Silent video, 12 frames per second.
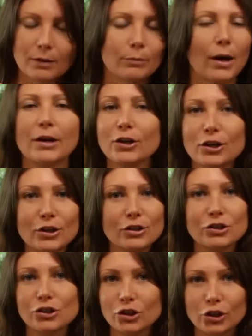butter,
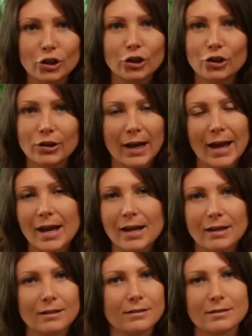sugar,
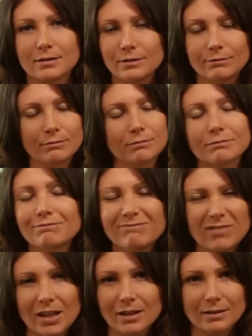eggs,
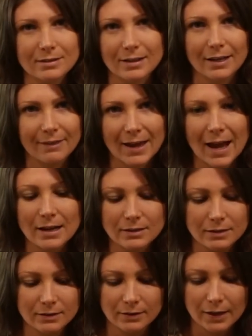things like
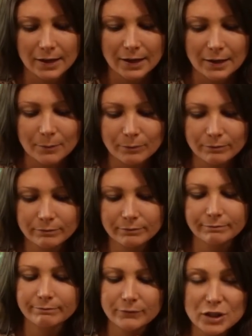that,
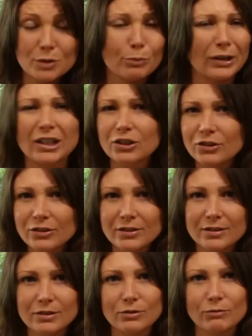
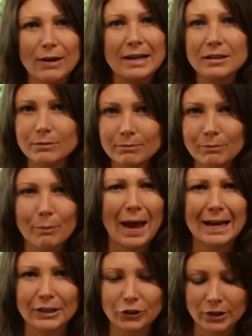sprinkles, random
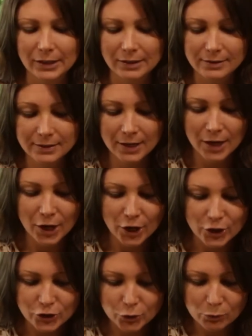bad ingredients.
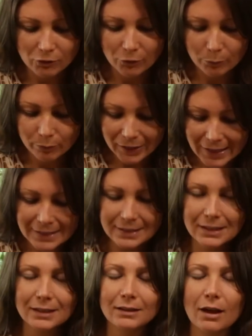So we're
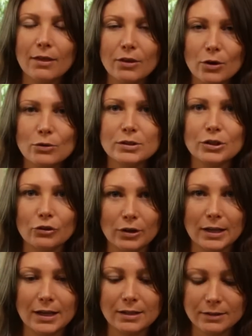replacing those
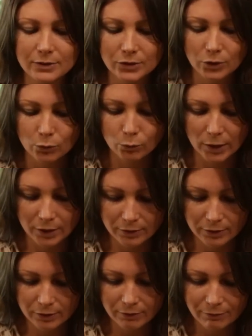ingredients with
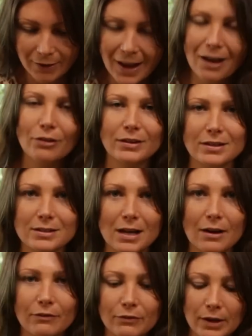healthy
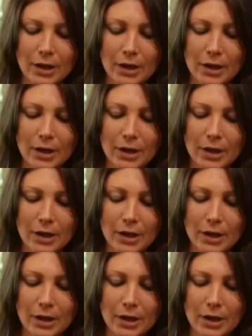stuff.